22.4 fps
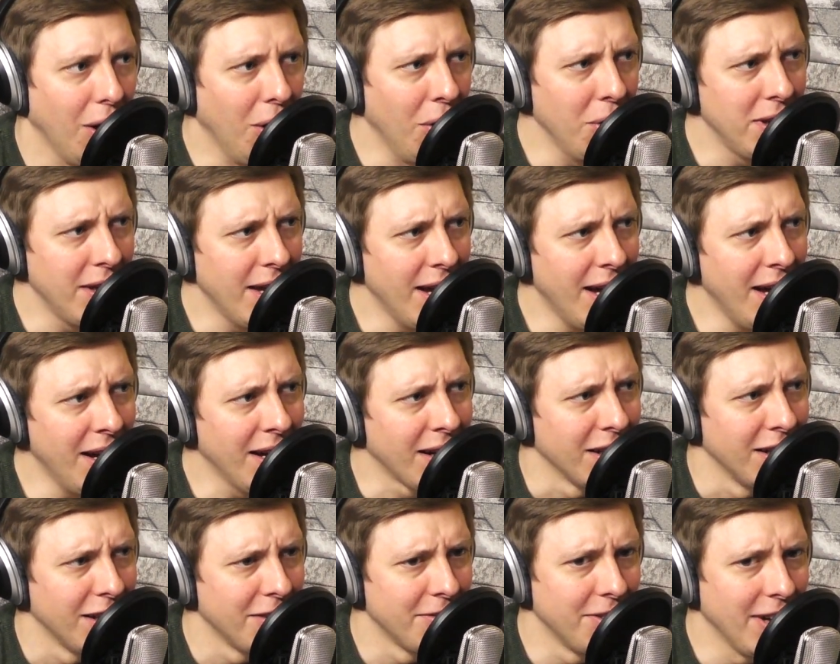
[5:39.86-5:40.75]
oh
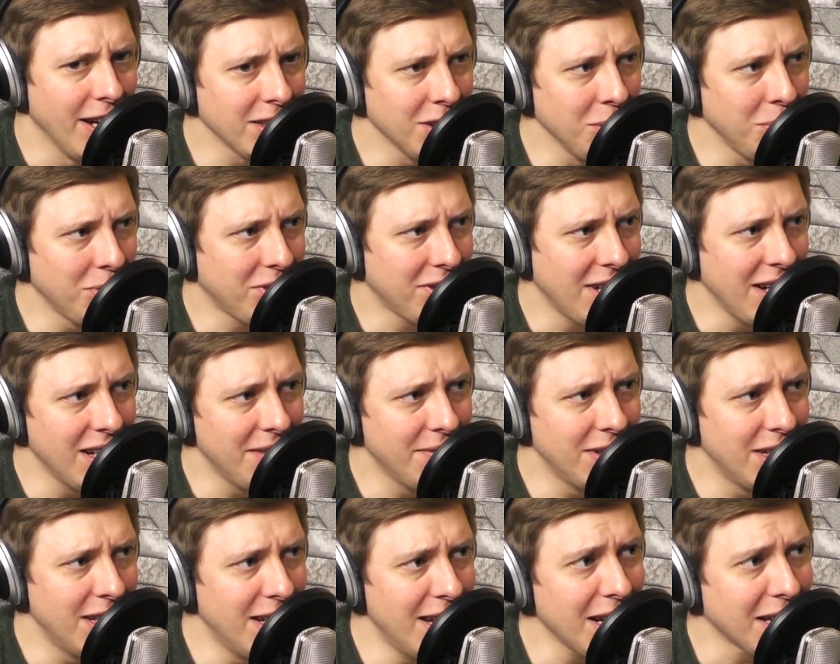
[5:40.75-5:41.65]
yeah, Wagner was
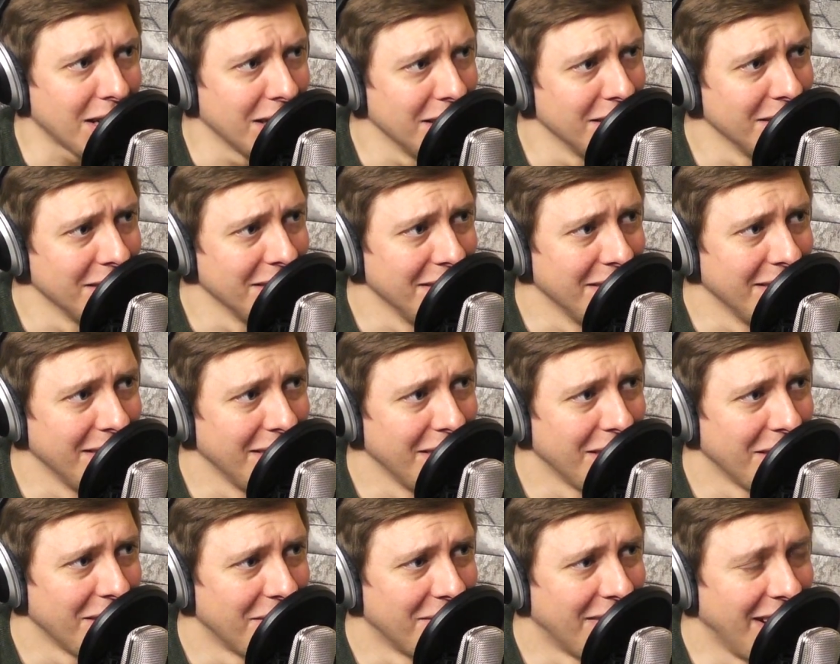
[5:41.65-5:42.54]
kind of a dick. Yeah,
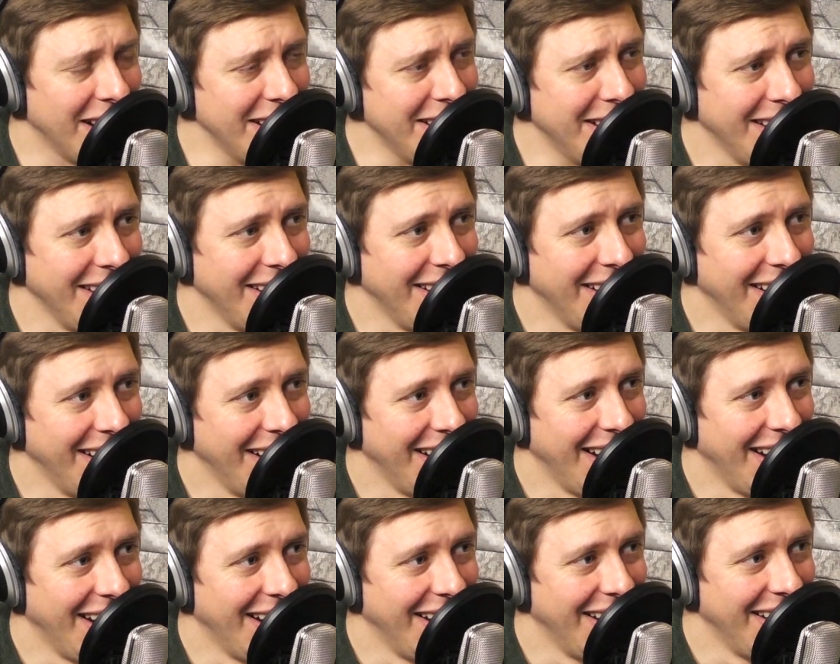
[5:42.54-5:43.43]
Wagner was Right? yeah,
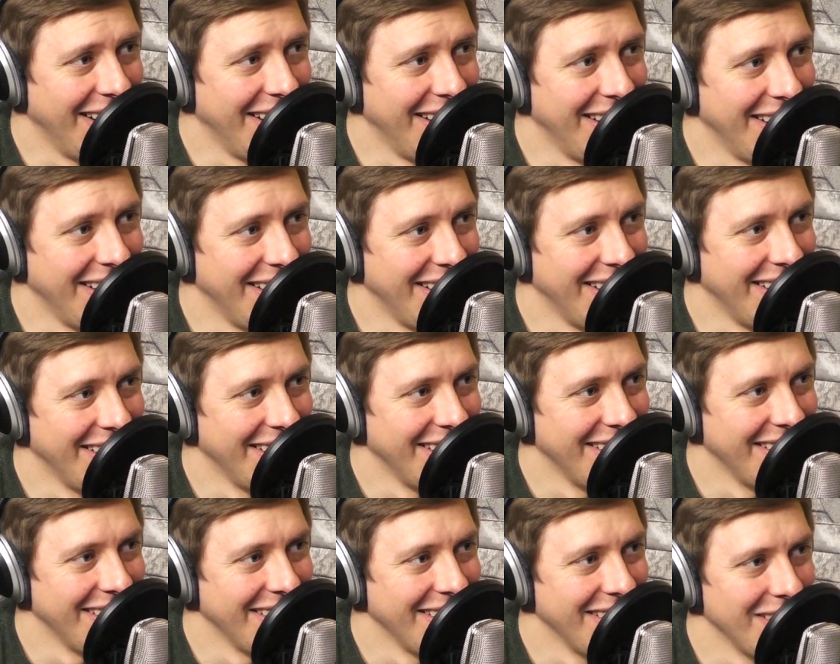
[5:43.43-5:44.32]
their stories
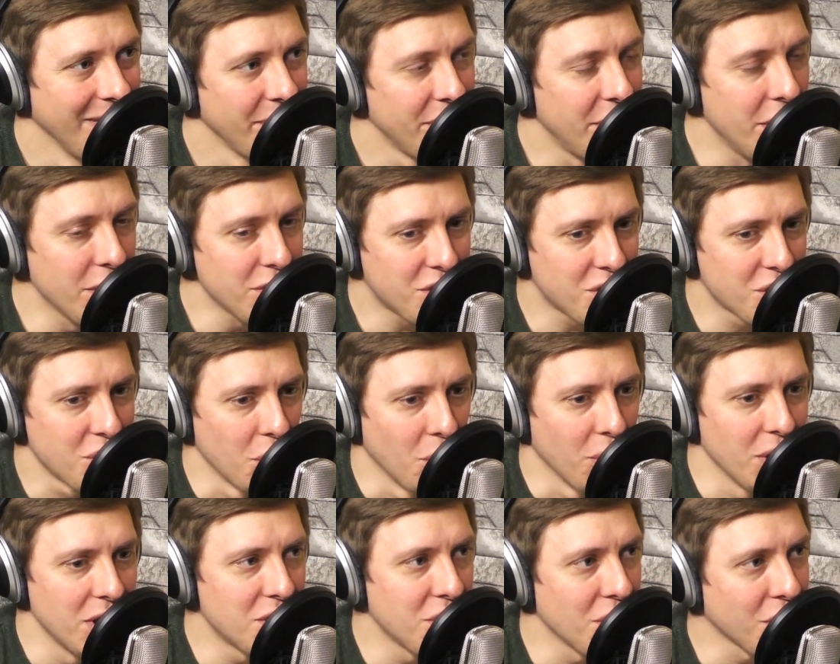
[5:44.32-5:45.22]
like like uh, Their
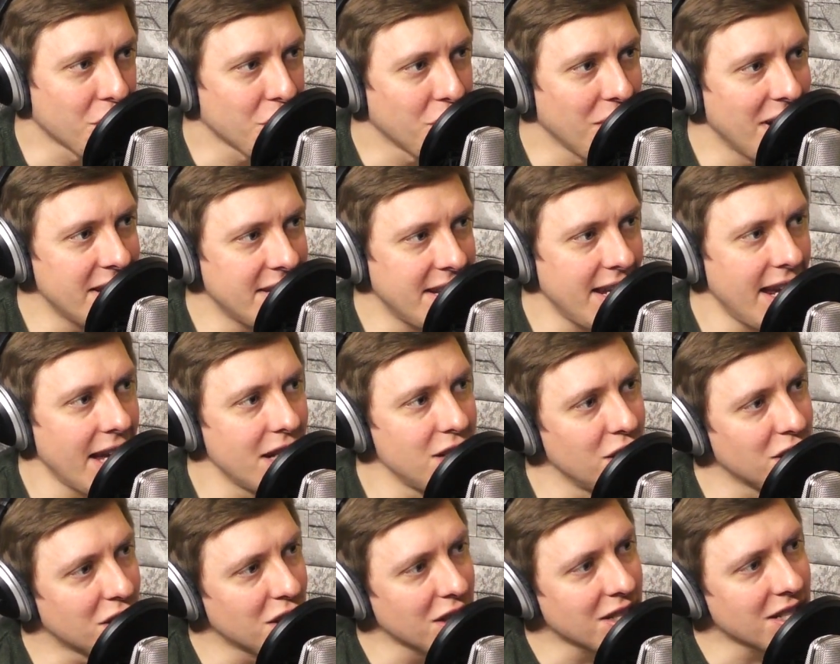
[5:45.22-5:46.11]
stories are crazy,
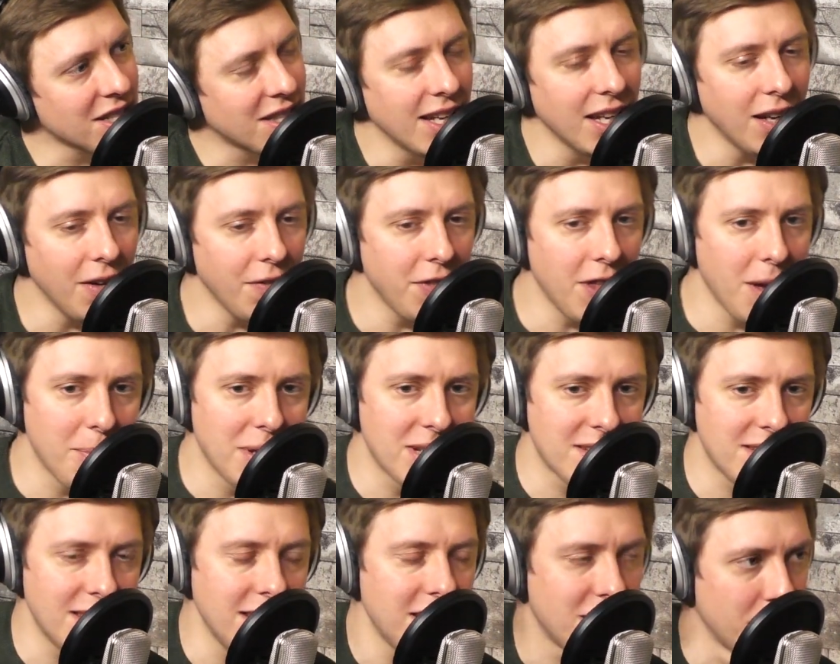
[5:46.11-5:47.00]
and you just think of them
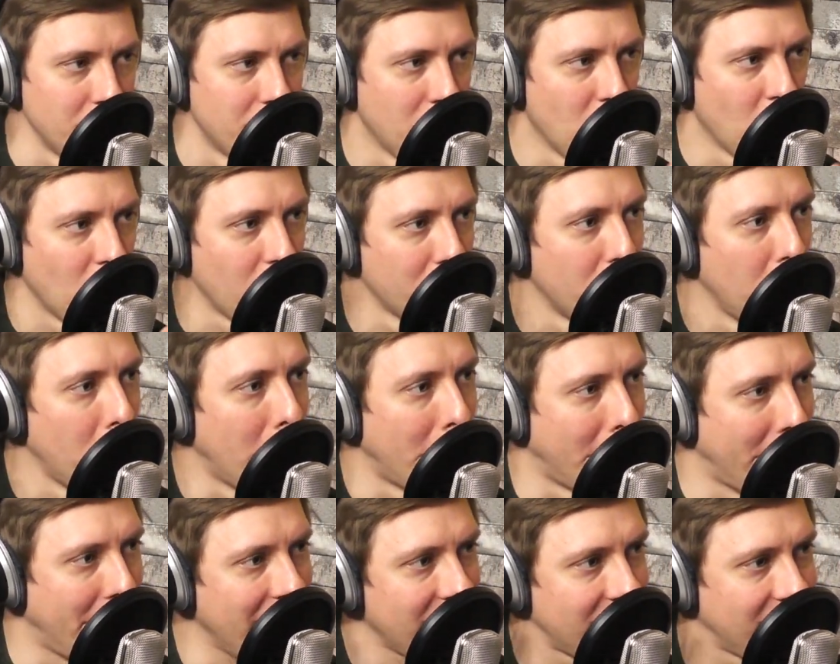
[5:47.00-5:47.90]
as these
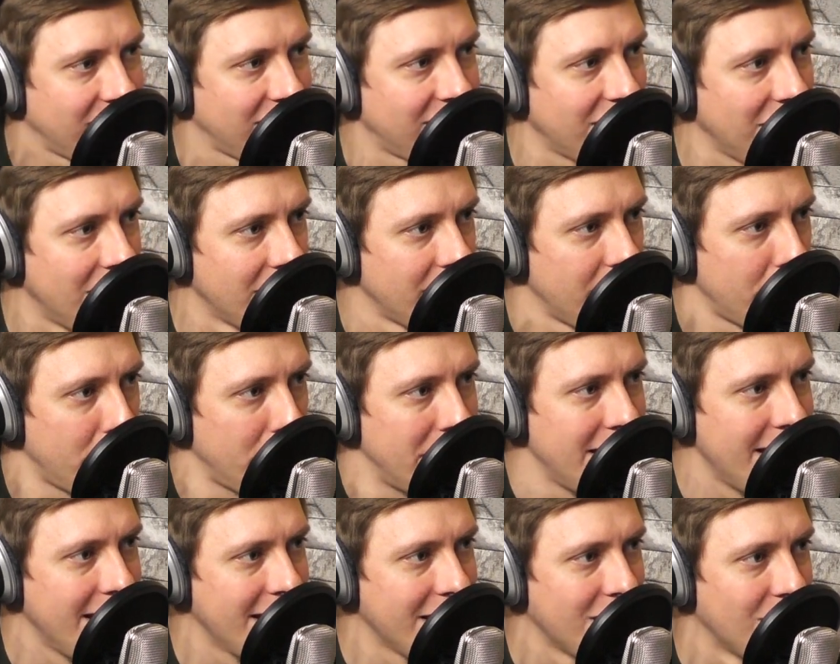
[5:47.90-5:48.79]
marble busts on Yeah,
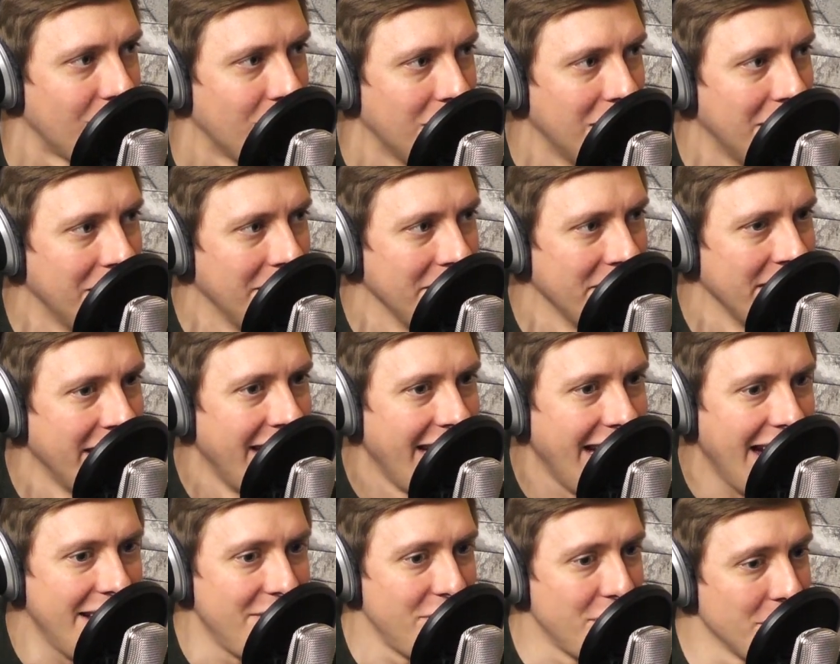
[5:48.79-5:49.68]
a yeah, sure, piano. sure.
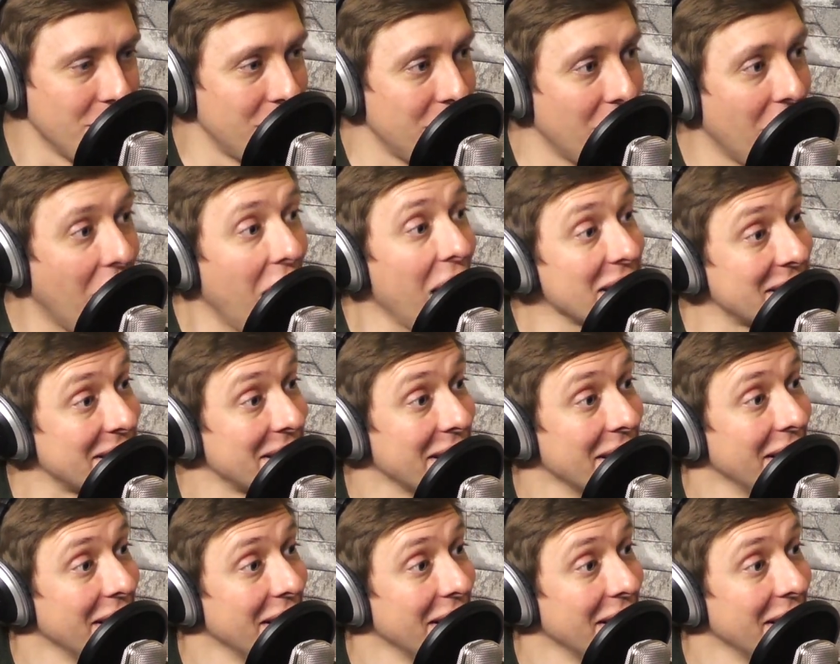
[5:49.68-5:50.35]
And they're not.